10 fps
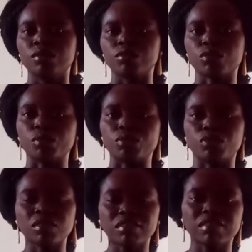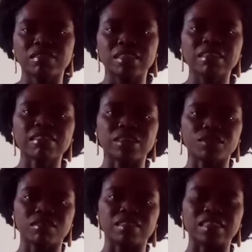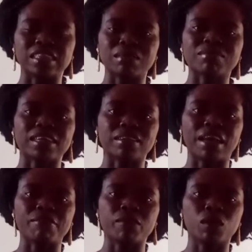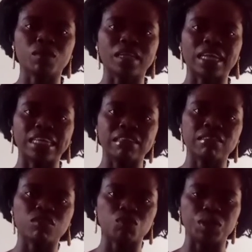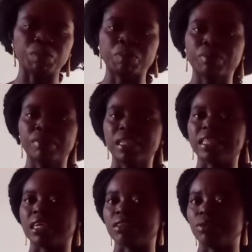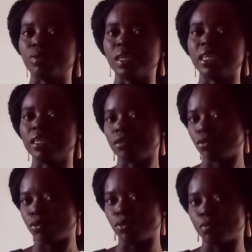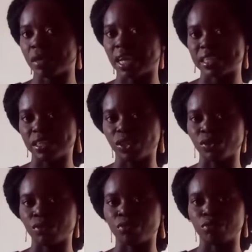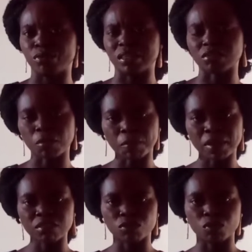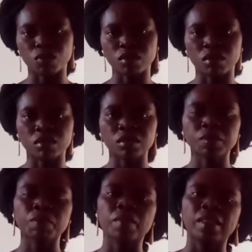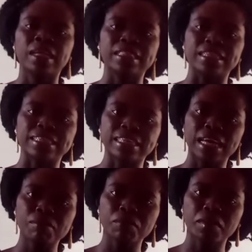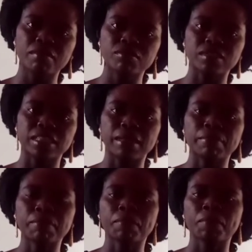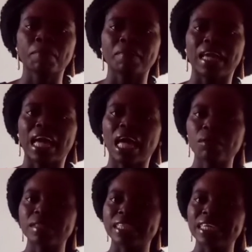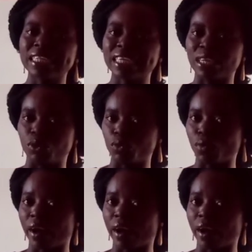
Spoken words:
So these are just the tips I felt are necessary, that you really need to pay attention to the topics you work on, the time you give to them, how detailed you